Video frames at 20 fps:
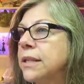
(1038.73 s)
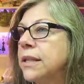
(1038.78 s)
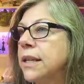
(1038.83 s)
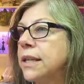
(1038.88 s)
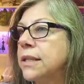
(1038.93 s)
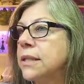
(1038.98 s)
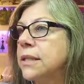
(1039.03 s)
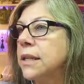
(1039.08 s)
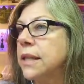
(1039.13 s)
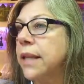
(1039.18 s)
a
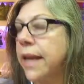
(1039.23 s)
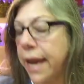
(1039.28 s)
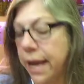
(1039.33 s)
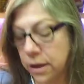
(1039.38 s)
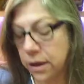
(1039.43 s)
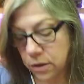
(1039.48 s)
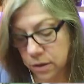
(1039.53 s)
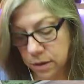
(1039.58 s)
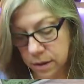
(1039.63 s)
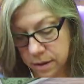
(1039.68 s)
nice little
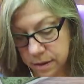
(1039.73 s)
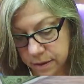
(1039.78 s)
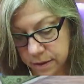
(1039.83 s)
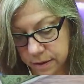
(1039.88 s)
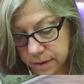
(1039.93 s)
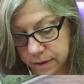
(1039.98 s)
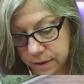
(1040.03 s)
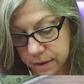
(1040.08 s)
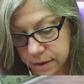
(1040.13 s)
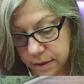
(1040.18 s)
handle
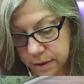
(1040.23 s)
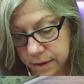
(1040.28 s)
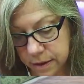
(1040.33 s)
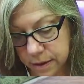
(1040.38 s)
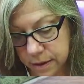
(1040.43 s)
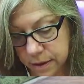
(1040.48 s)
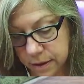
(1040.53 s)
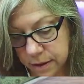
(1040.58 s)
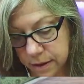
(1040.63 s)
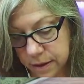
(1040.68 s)

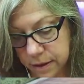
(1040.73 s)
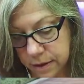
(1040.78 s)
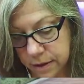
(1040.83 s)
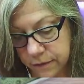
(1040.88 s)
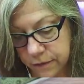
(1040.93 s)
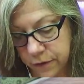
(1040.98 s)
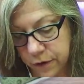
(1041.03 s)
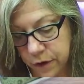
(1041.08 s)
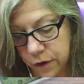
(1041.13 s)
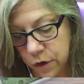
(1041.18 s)

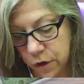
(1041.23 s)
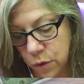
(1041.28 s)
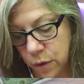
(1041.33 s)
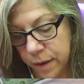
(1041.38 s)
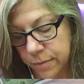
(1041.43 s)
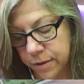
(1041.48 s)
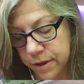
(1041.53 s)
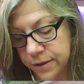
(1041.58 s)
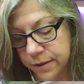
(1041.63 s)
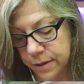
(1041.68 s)
for you to
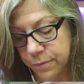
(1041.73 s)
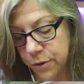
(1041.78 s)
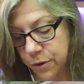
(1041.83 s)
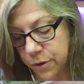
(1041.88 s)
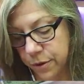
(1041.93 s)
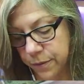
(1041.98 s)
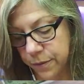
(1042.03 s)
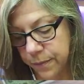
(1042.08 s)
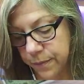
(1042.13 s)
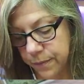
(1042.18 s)
grab the zipper.